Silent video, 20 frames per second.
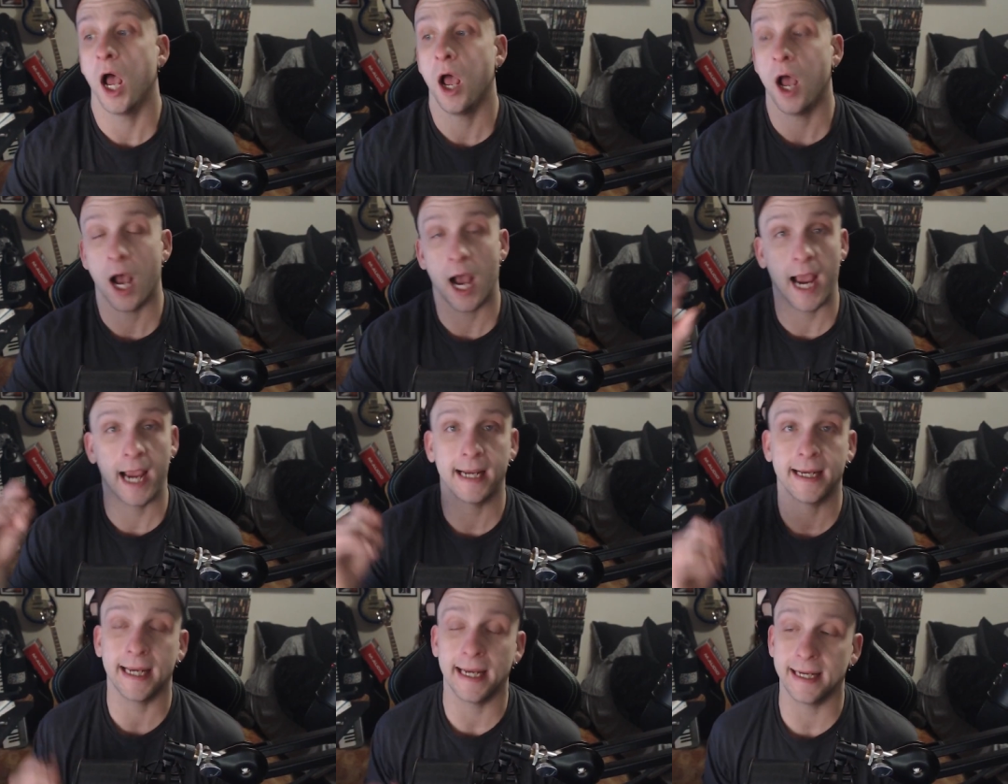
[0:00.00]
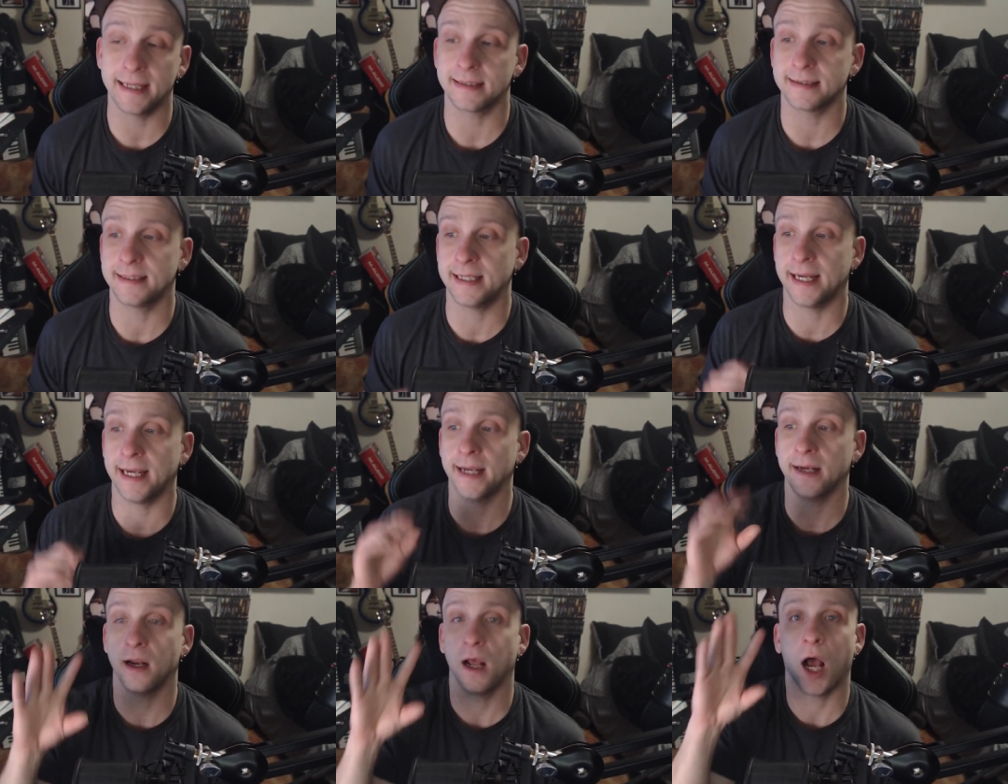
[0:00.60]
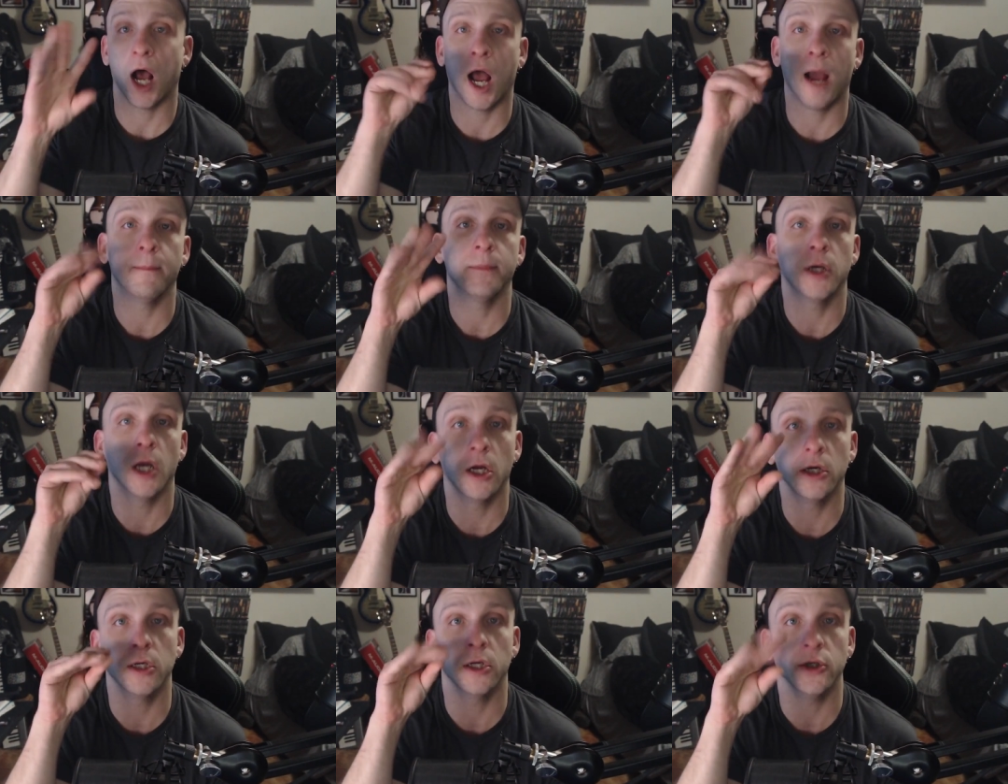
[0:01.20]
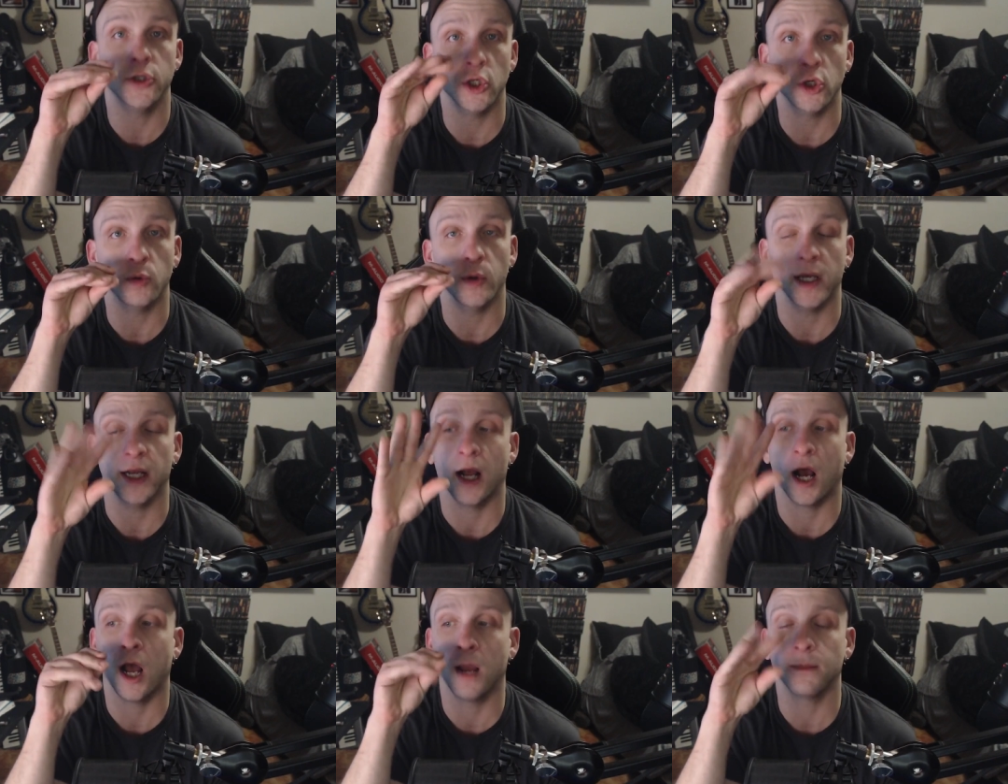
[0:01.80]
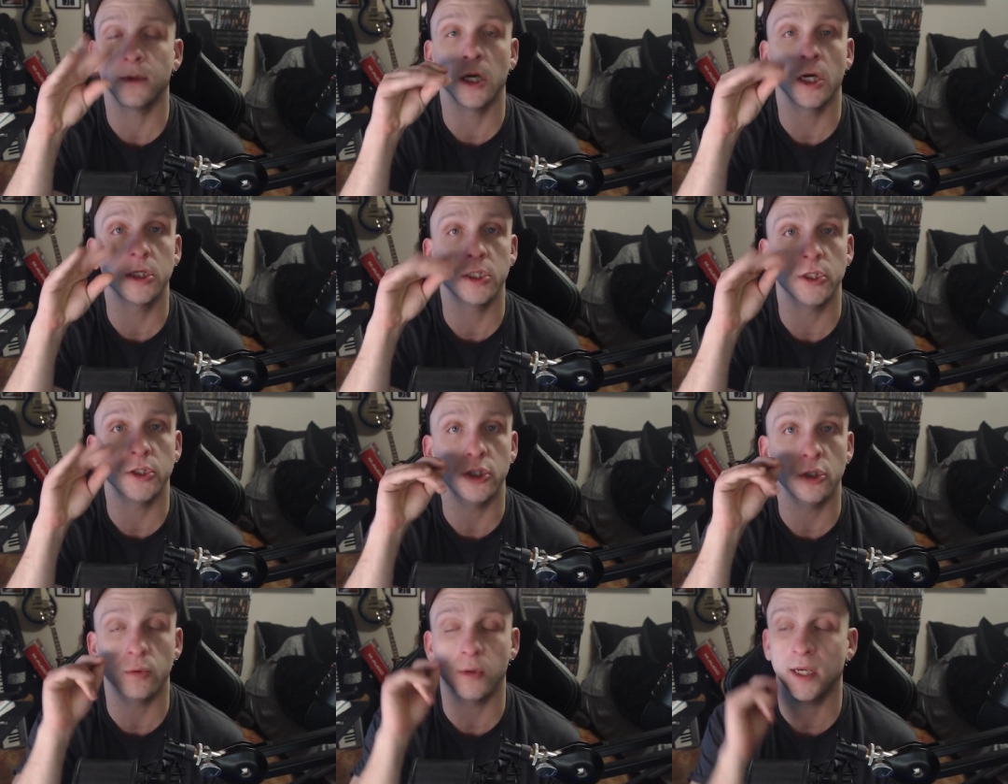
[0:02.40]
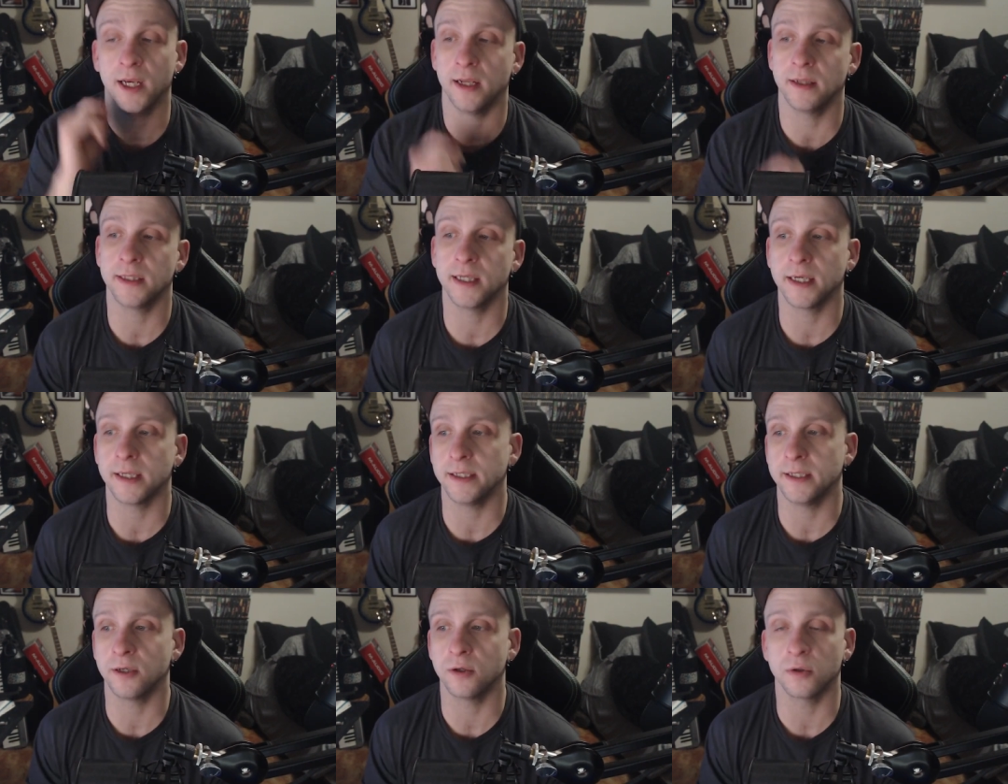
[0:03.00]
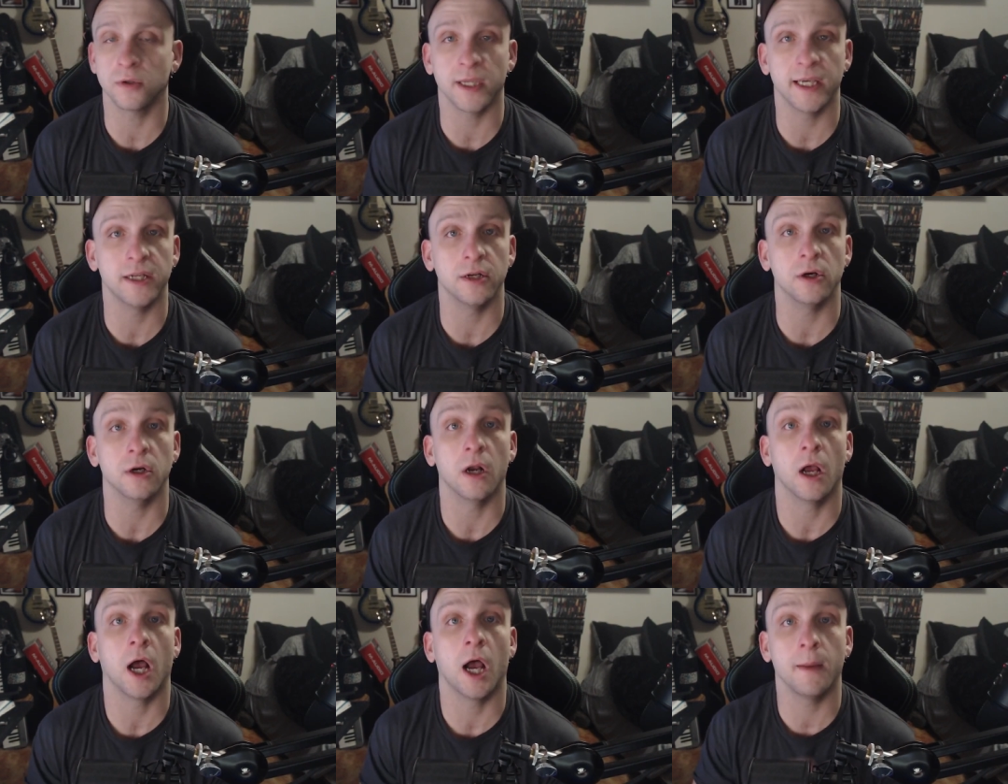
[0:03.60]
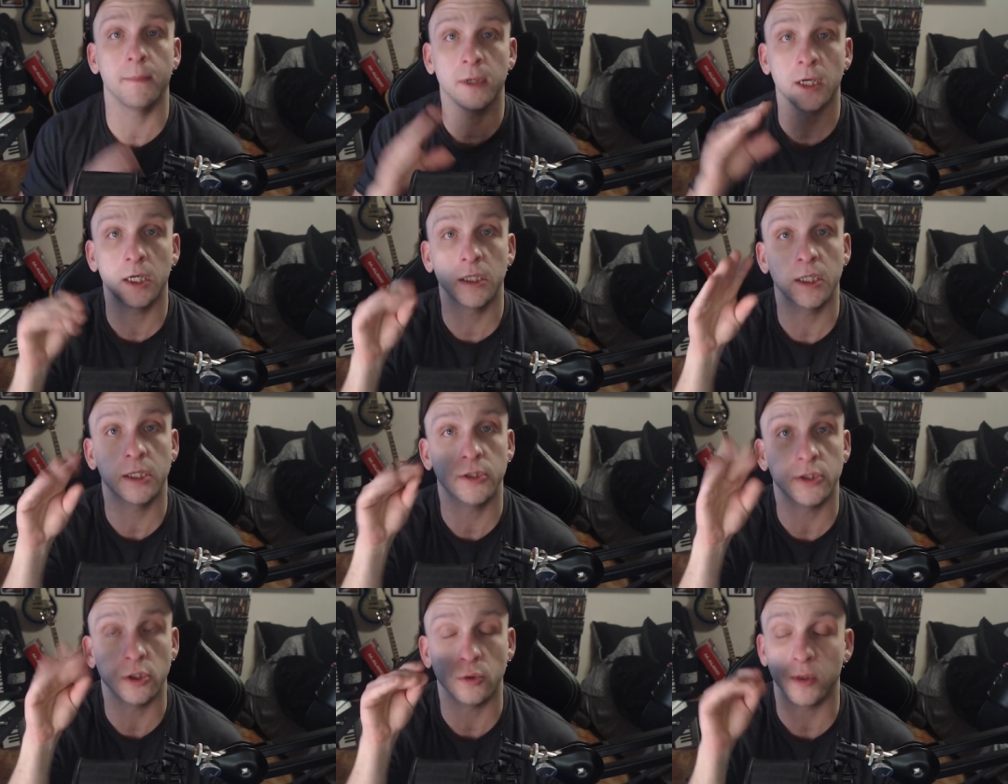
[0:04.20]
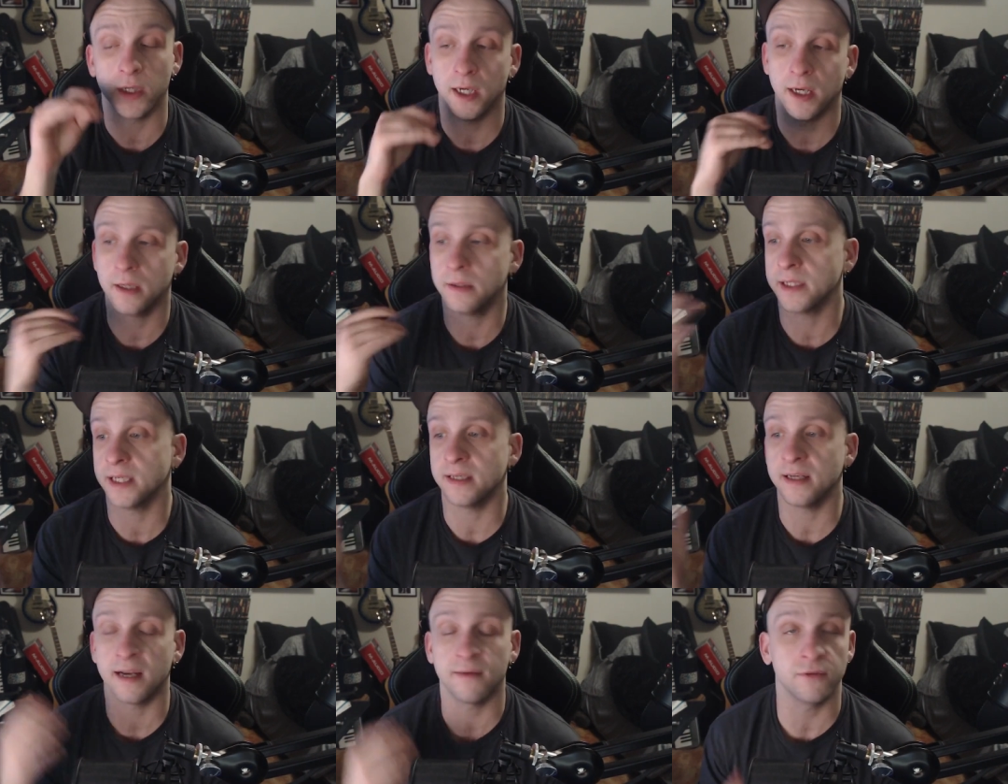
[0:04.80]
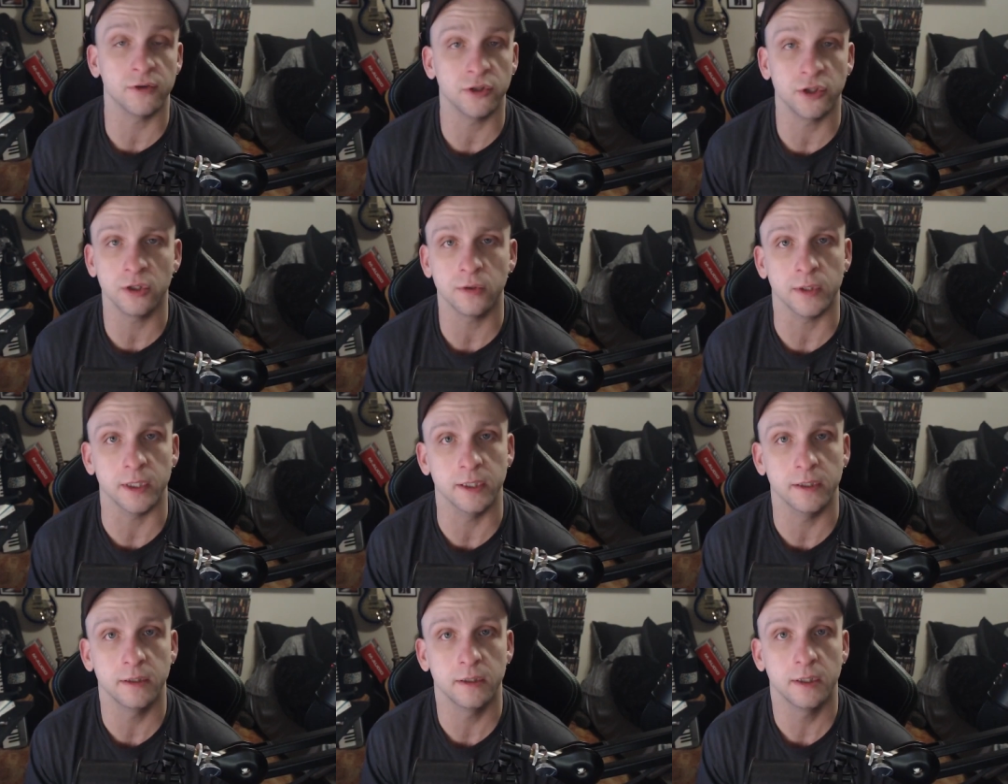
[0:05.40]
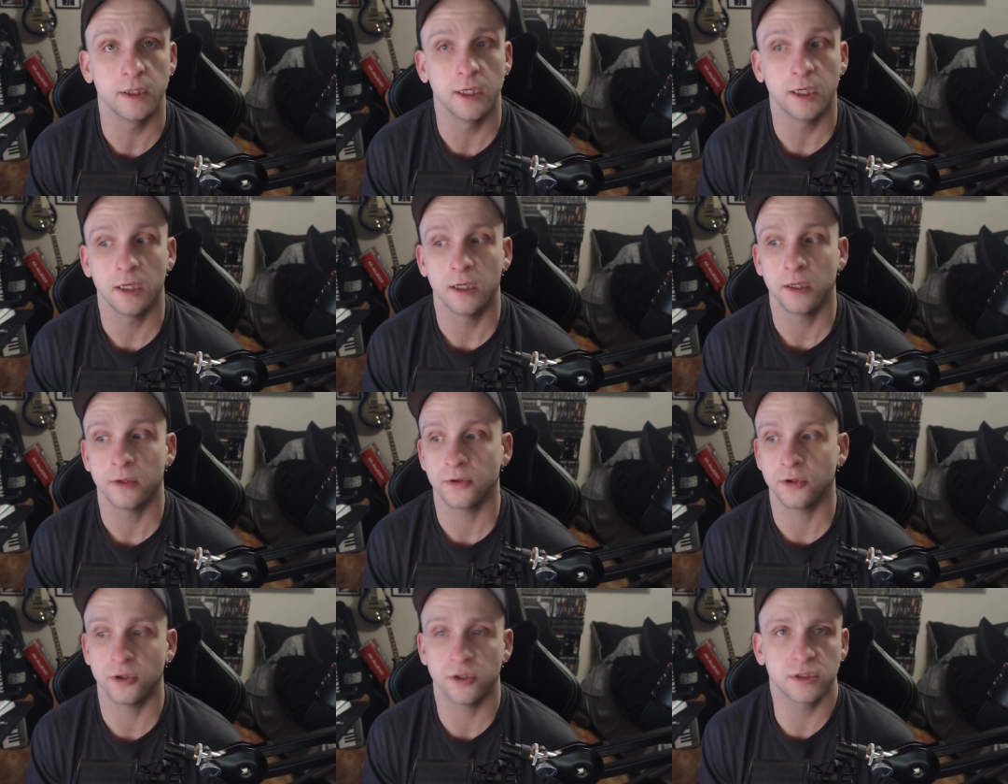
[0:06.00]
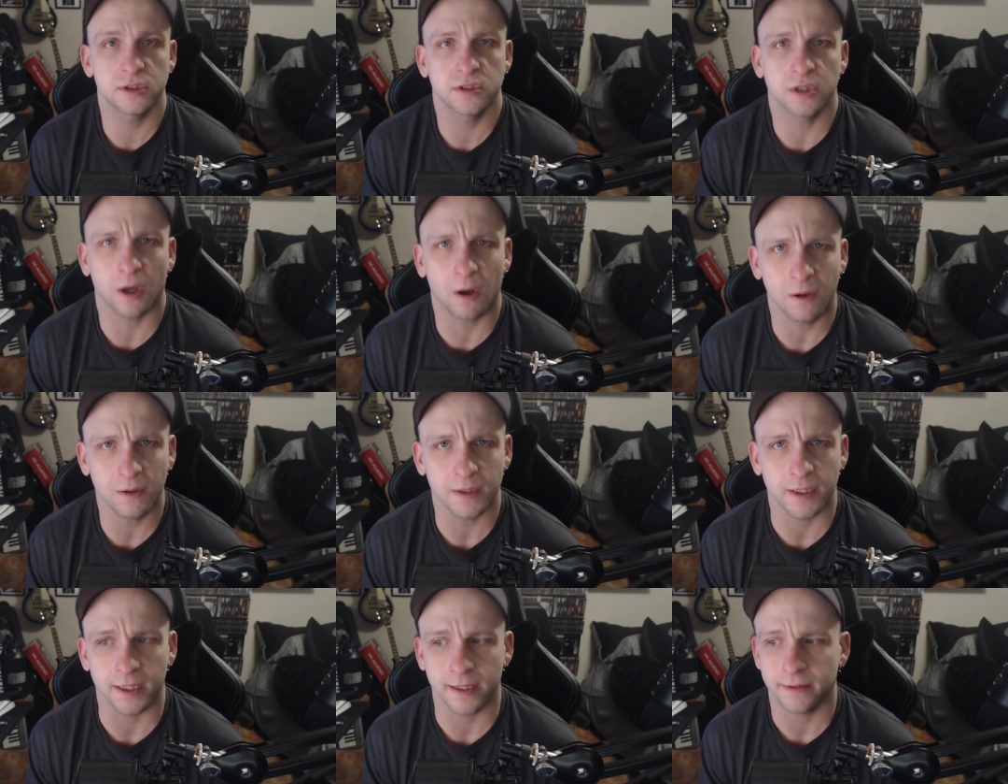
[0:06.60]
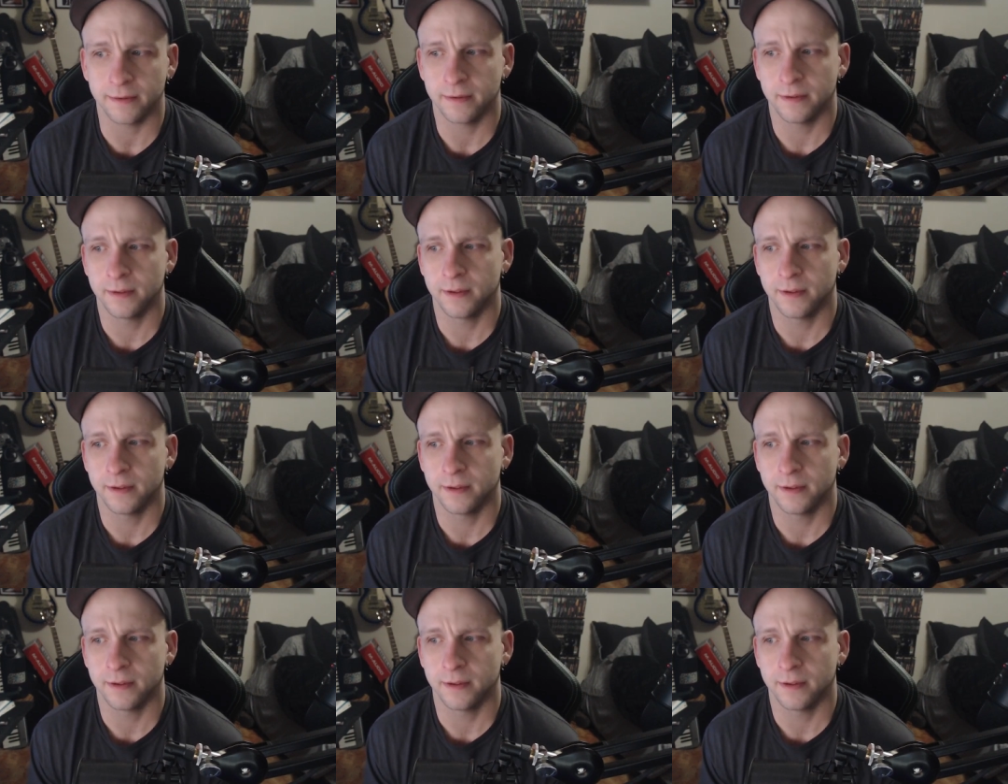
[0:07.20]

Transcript: I can't stand, I'm gonna do it, I'm gonna do it. And then a year later, I'm gonna do it. And they never do it. They're just talking.